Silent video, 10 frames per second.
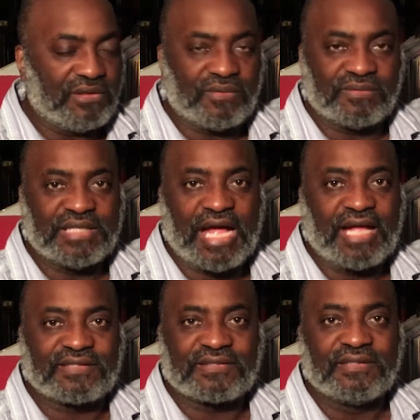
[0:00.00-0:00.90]

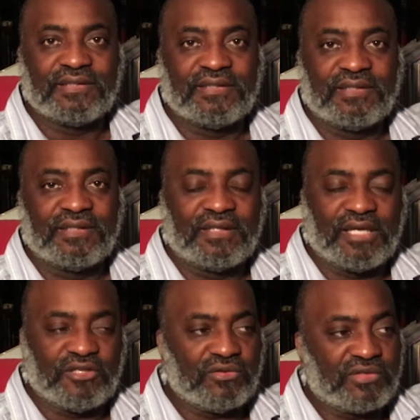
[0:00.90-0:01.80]
knots,
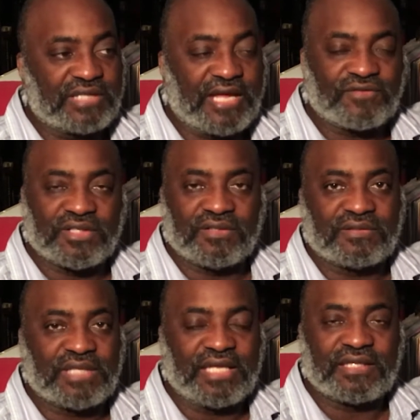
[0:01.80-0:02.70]
and you just have to
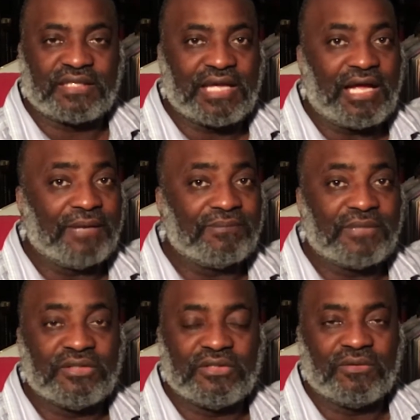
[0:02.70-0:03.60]
take the time
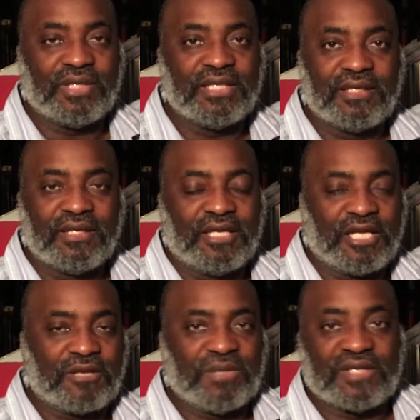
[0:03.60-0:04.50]
and do it. It
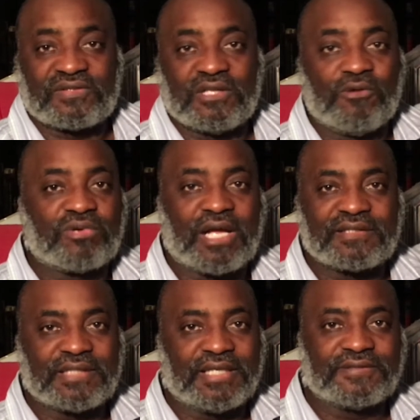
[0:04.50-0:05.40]
could be a slow
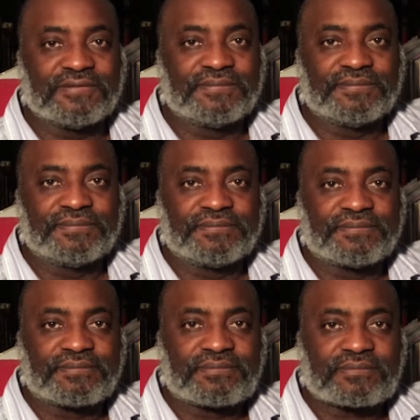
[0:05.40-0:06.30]
process,
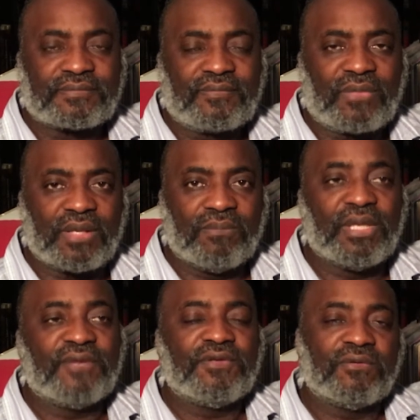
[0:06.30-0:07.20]
but
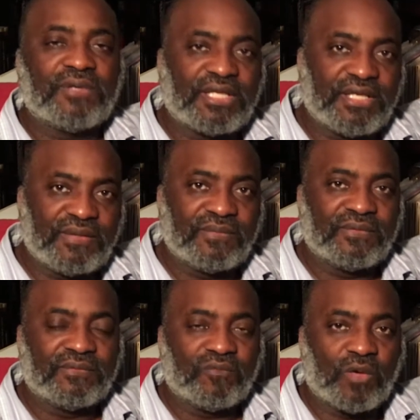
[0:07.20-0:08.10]
if you really
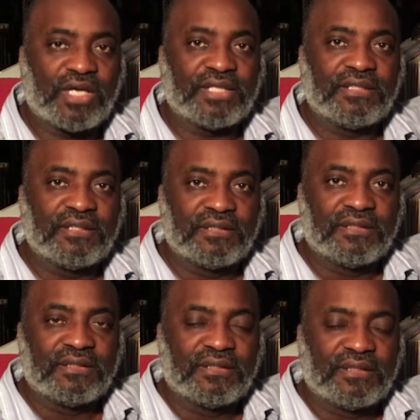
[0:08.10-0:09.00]
want
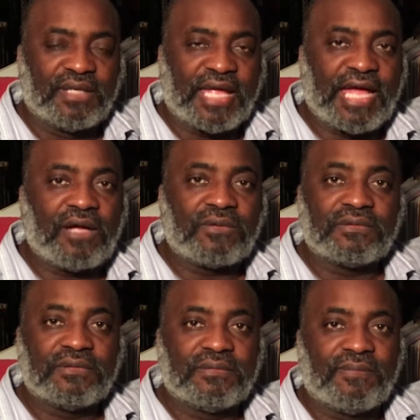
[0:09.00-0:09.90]
out,
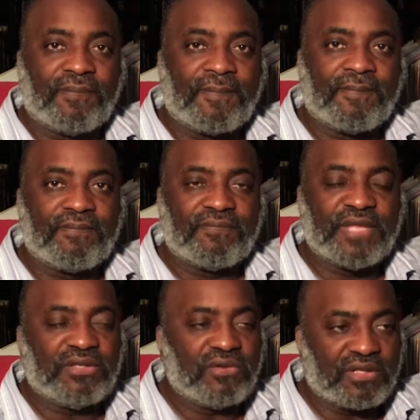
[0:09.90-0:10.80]

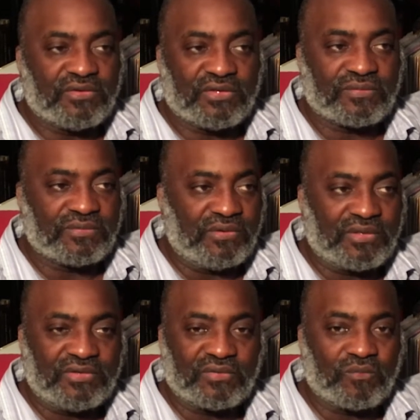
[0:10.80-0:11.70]
then you can just
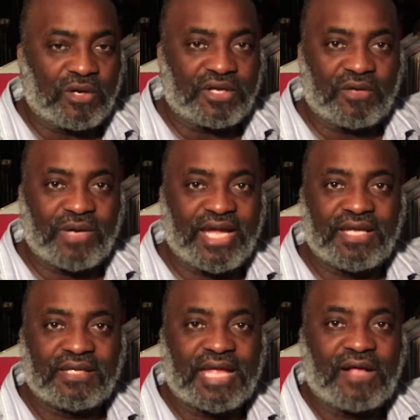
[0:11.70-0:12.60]
work your way
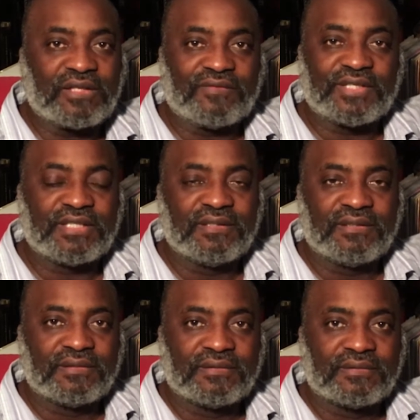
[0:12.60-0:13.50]
out of it
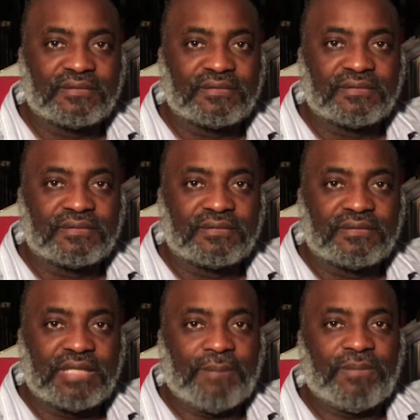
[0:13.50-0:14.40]

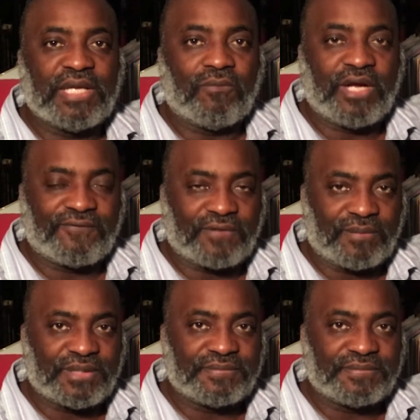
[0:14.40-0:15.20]
and be away from it